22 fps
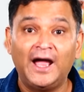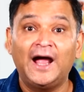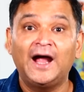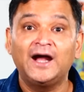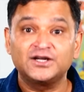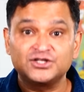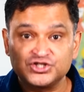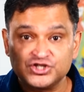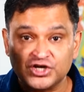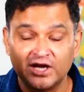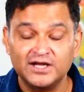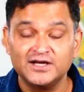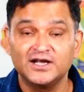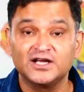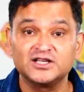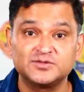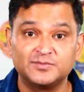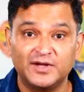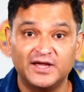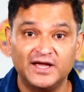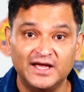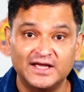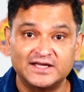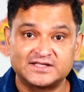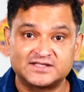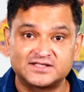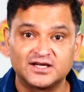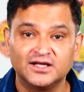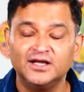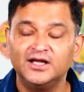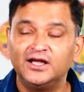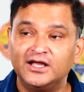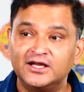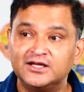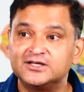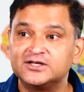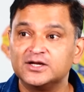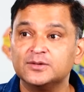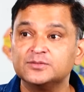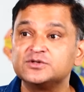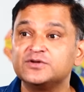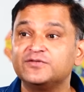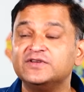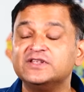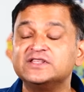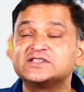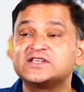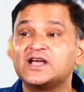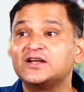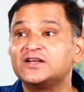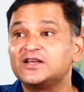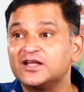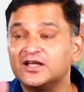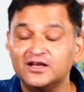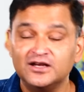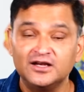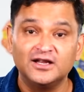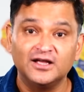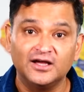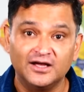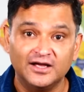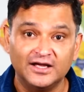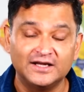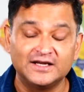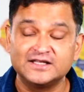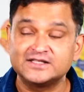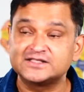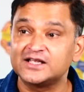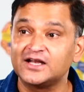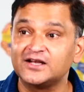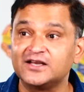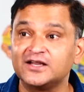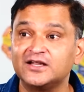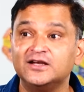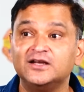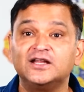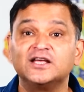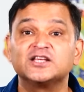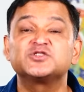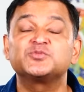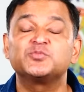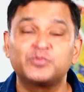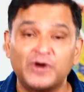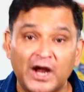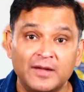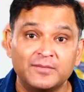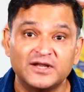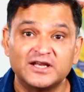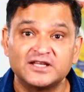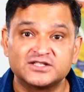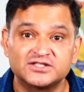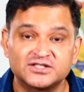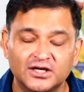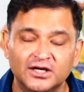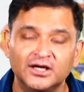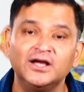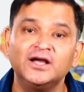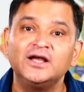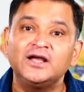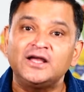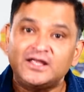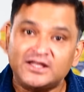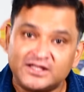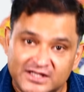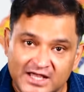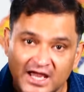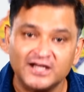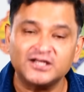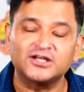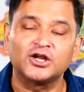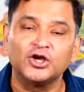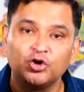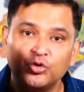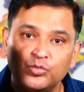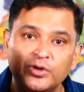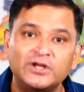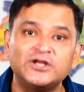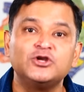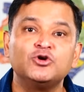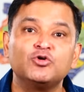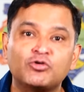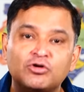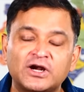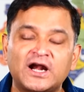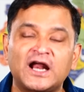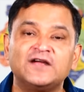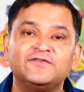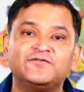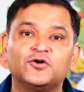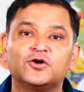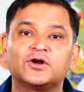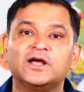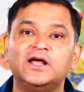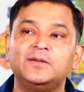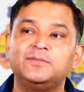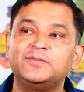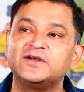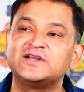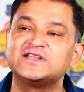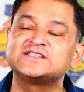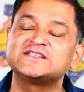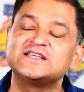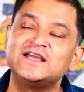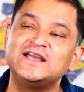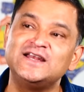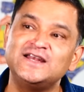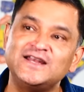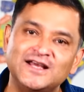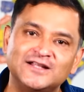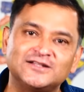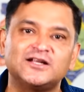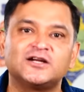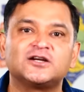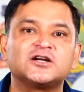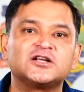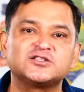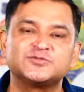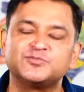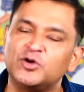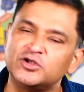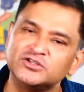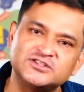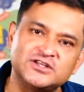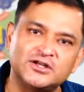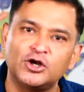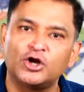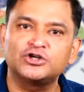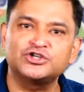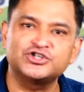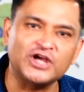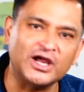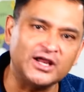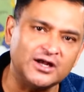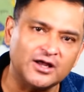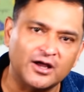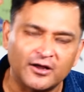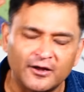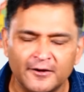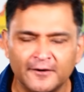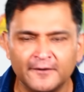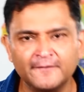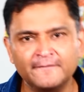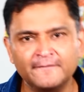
at China's behest in terms of insulting India and insulting India's prime minister, yet when you cry for help, it is India that responds and not China.